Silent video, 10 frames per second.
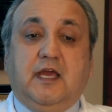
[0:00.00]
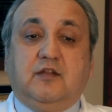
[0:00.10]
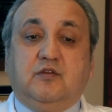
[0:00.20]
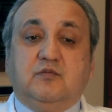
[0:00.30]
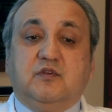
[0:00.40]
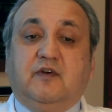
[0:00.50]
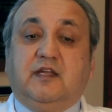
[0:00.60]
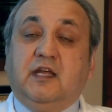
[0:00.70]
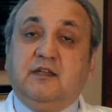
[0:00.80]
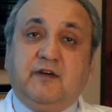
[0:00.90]
in terms of
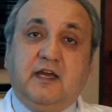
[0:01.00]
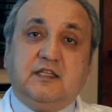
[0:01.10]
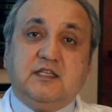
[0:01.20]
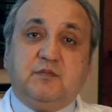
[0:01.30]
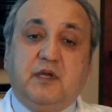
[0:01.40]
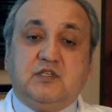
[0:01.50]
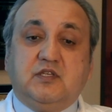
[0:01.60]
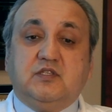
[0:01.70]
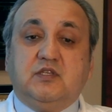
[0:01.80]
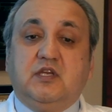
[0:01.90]
identifying these
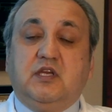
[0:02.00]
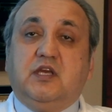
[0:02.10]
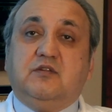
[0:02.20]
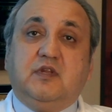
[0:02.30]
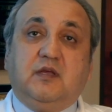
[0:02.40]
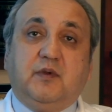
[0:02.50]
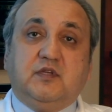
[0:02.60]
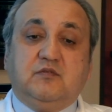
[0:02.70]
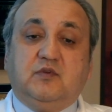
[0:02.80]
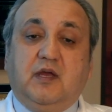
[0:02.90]
patients and treating
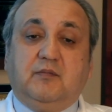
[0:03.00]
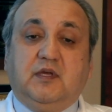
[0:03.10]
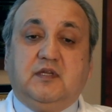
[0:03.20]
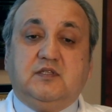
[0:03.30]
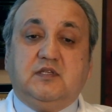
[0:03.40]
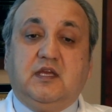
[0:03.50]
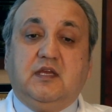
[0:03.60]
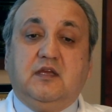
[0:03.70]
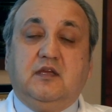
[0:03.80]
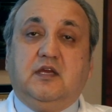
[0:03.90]
patients with hepatitis C
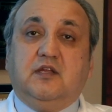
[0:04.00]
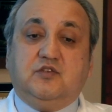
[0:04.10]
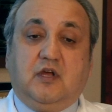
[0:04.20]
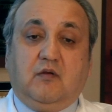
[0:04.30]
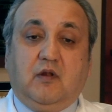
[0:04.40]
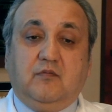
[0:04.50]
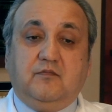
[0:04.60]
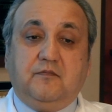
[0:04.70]
in general.